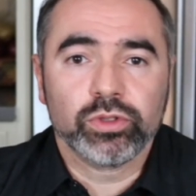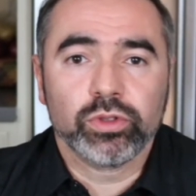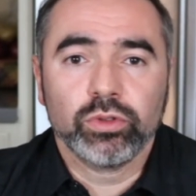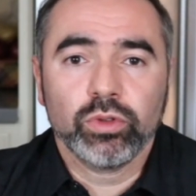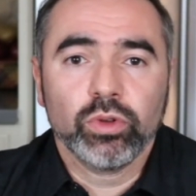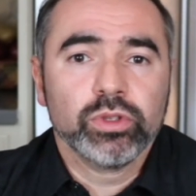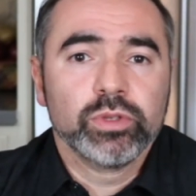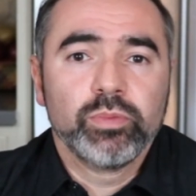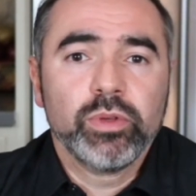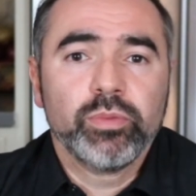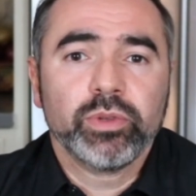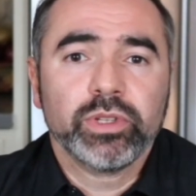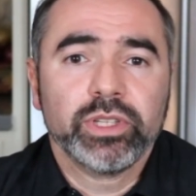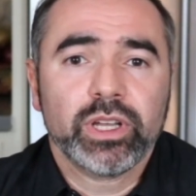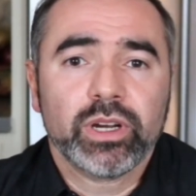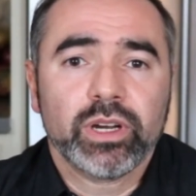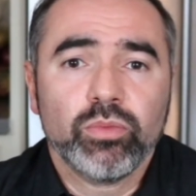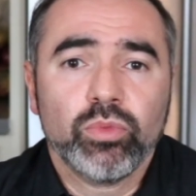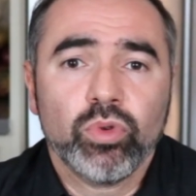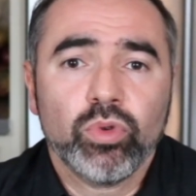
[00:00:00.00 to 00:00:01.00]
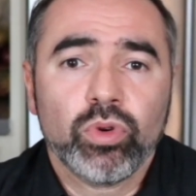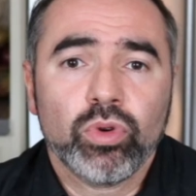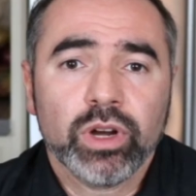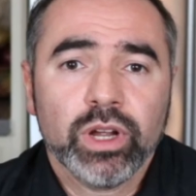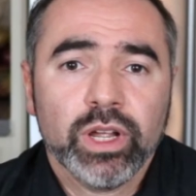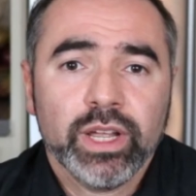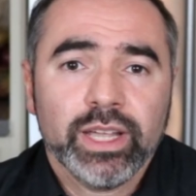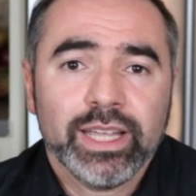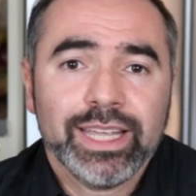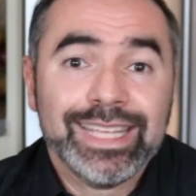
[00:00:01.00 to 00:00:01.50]
So those people that are
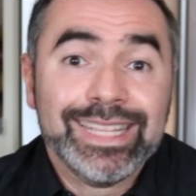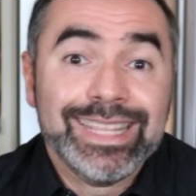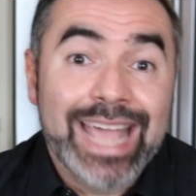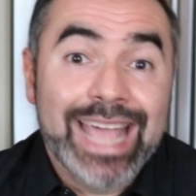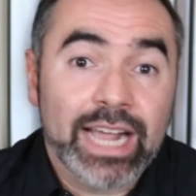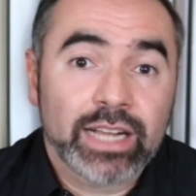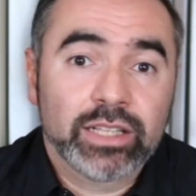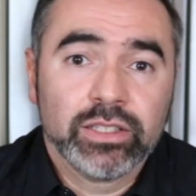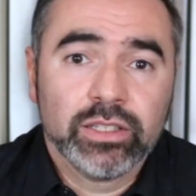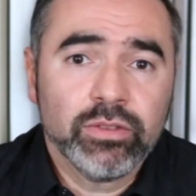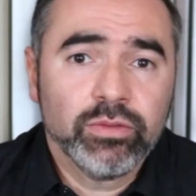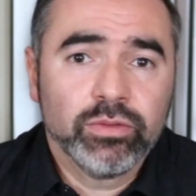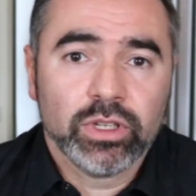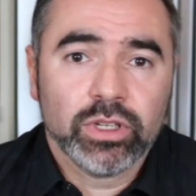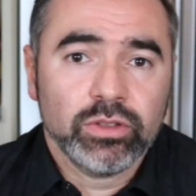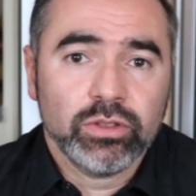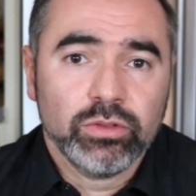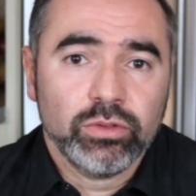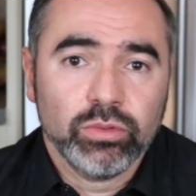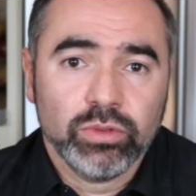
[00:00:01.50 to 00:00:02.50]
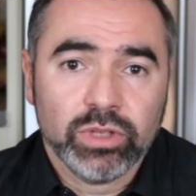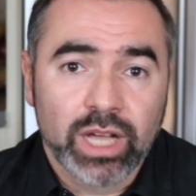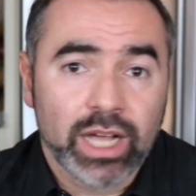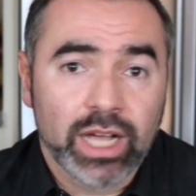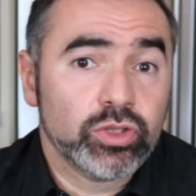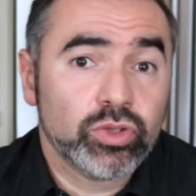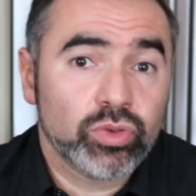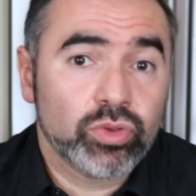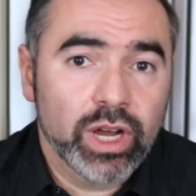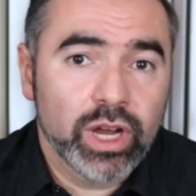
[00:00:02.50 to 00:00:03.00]
more inactive, that do
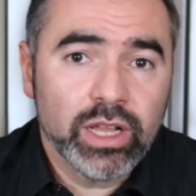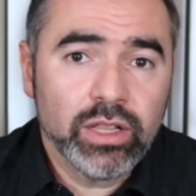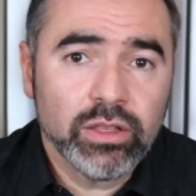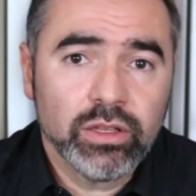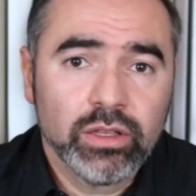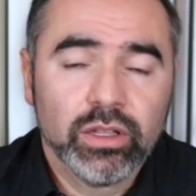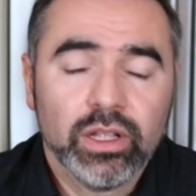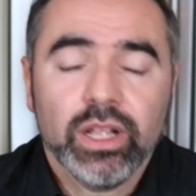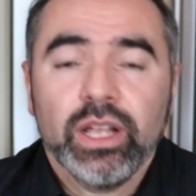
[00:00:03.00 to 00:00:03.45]
not train,